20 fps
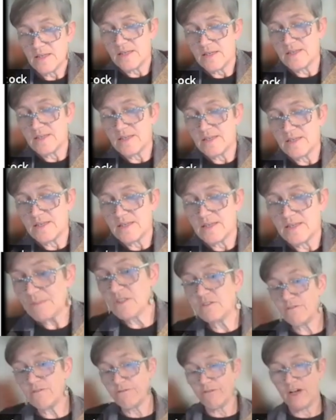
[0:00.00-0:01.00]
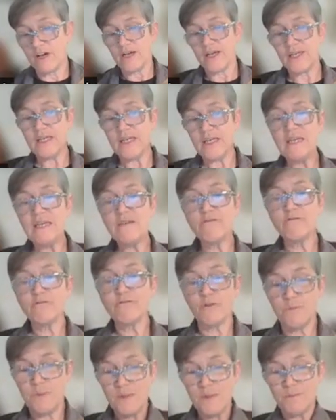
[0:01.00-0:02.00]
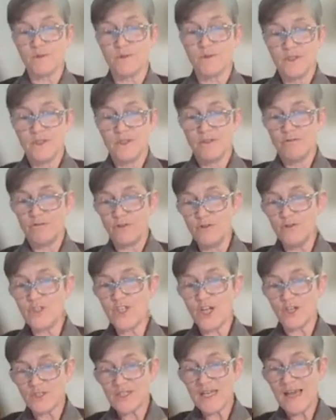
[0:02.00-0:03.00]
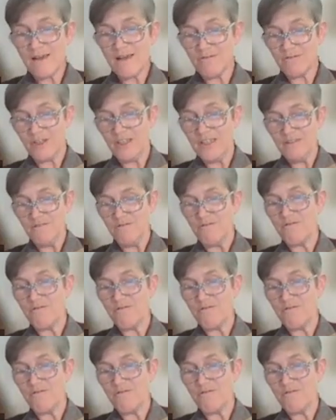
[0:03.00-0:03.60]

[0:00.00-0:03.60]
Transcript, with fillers: Is, it? absolutely fine, even for people who don't have an